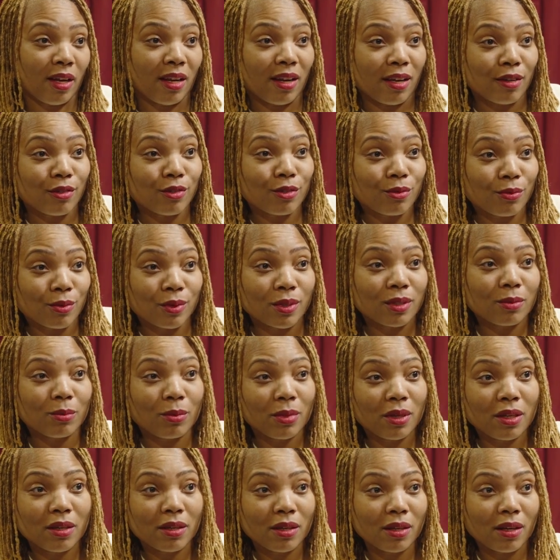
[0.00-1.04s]
And as you were
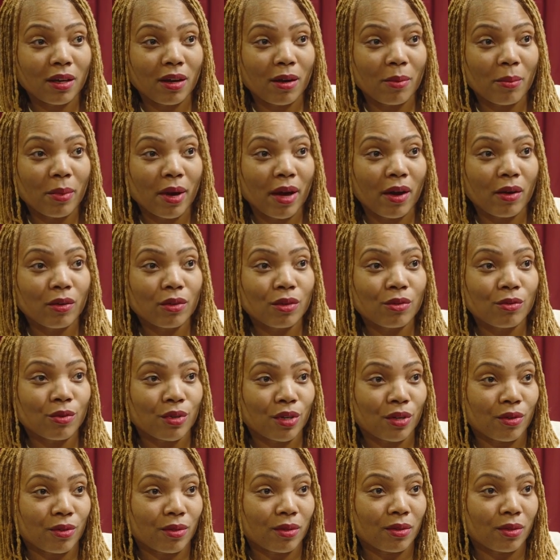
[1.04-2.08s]
speaking about you
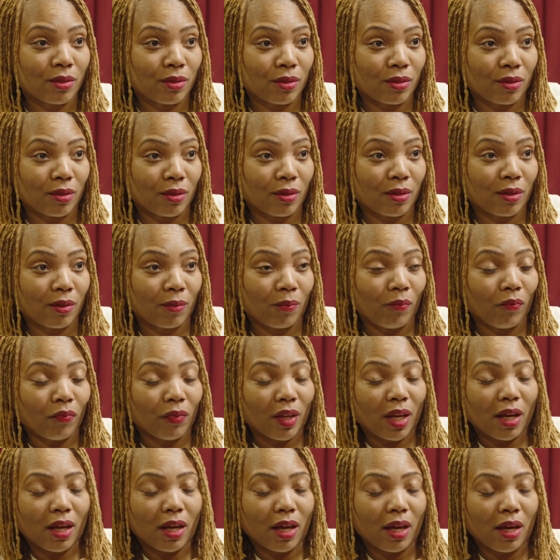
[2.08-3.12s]
and your sister,
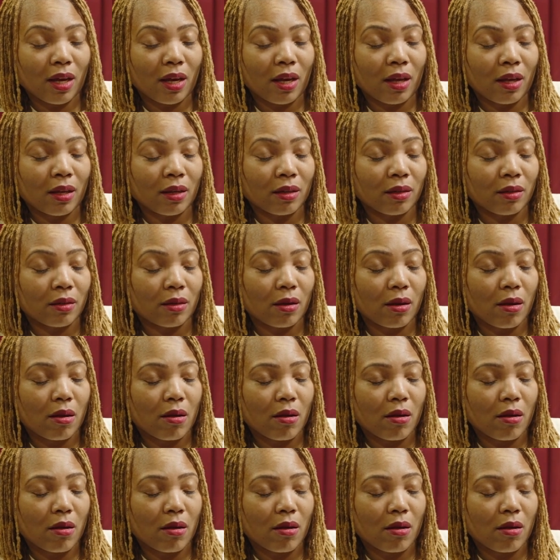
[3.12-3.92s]
and